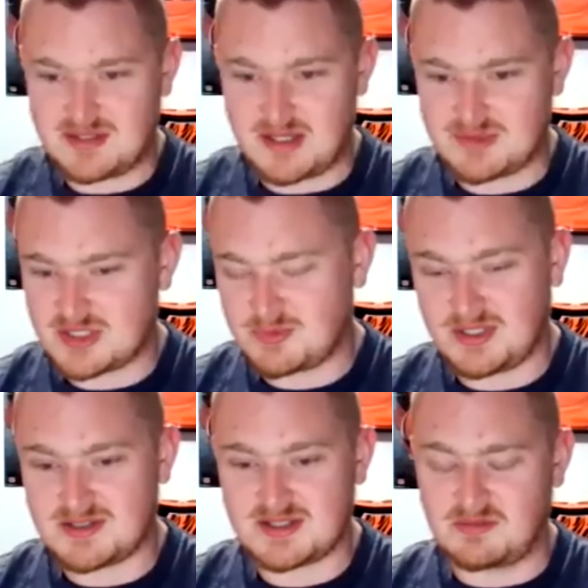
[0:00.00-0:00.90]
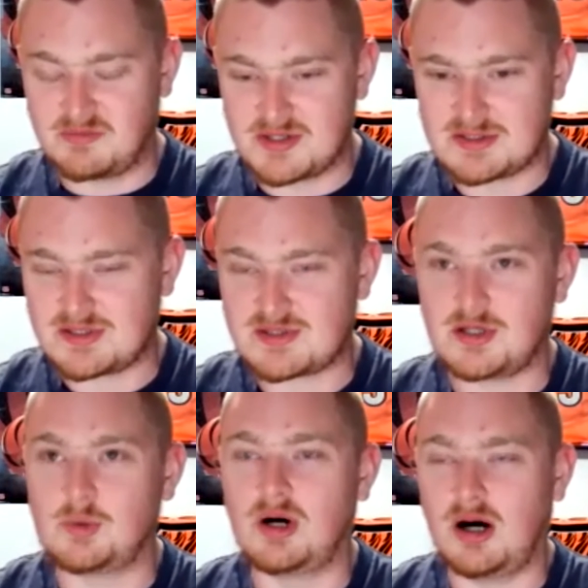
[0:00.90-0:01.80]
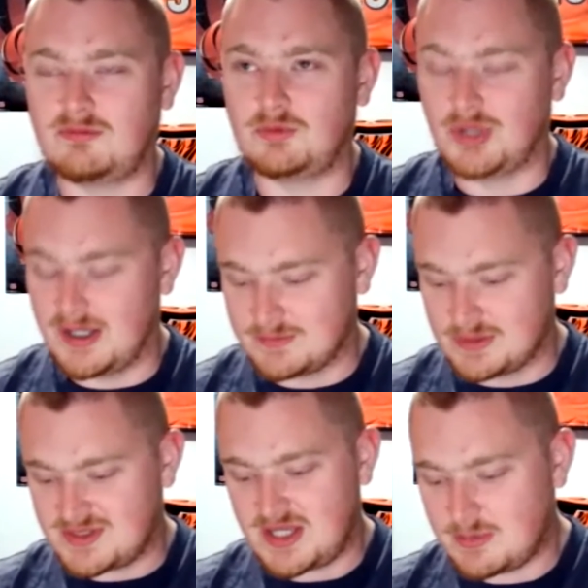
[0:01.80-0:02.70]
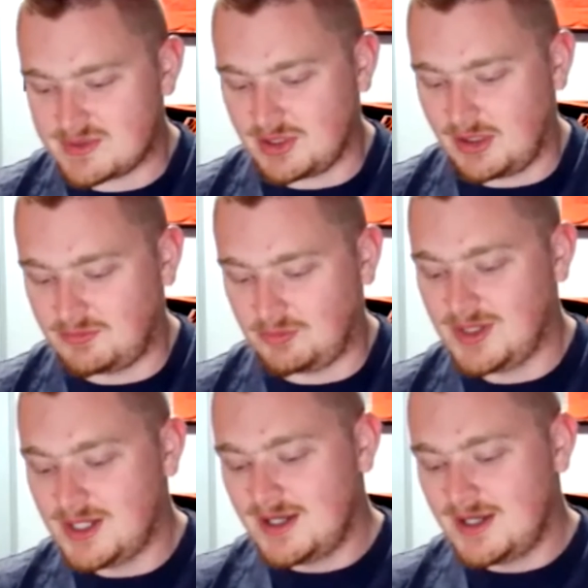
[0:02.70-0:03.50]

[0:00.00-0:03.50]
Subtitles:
teams, just because this division is so awful. Every team is awful.